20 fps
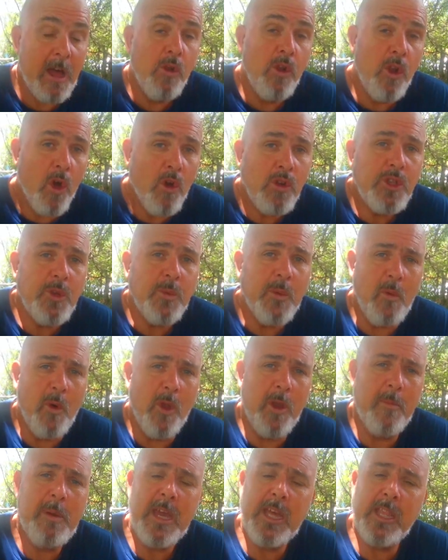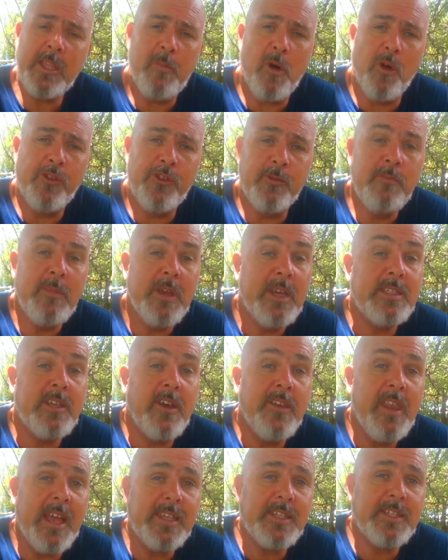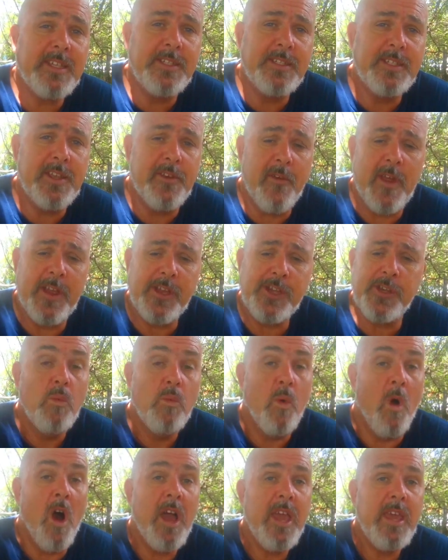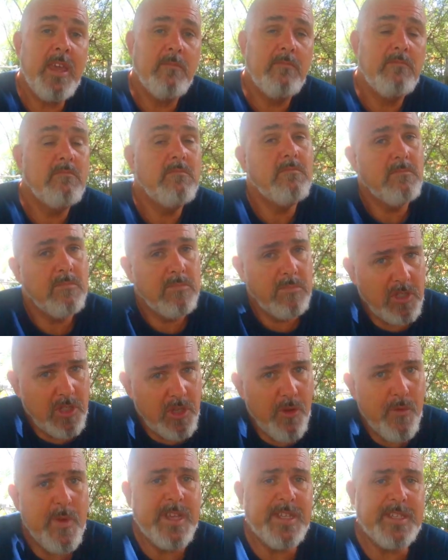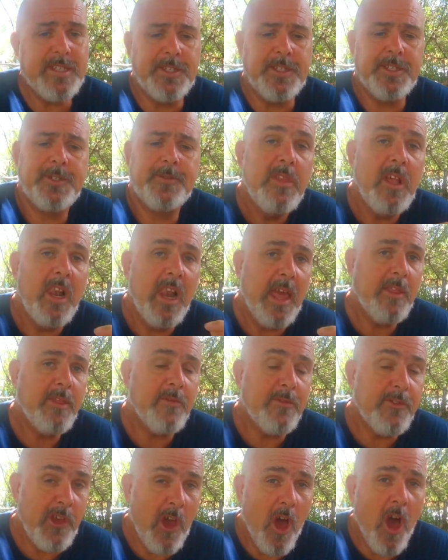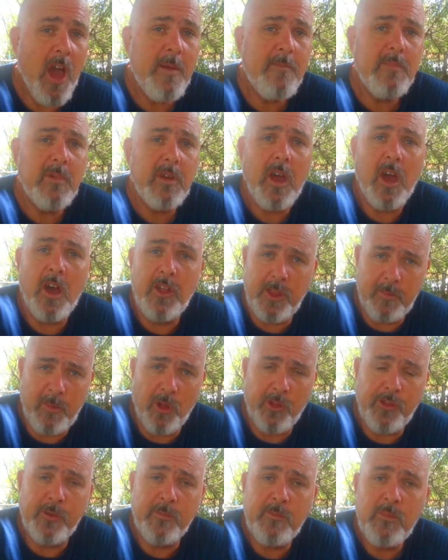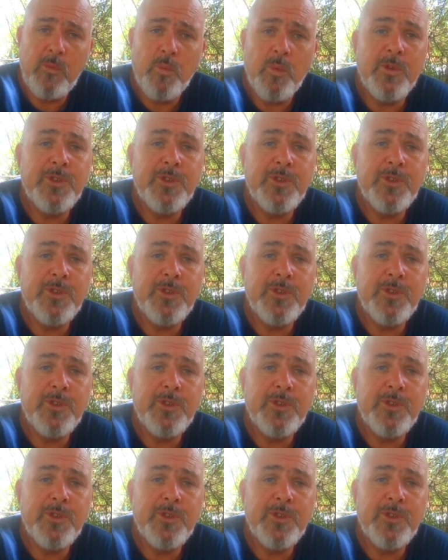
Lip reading: long do we want to be at the bottom is our next consideration. Why? Two reasons. The length of time at the bottom will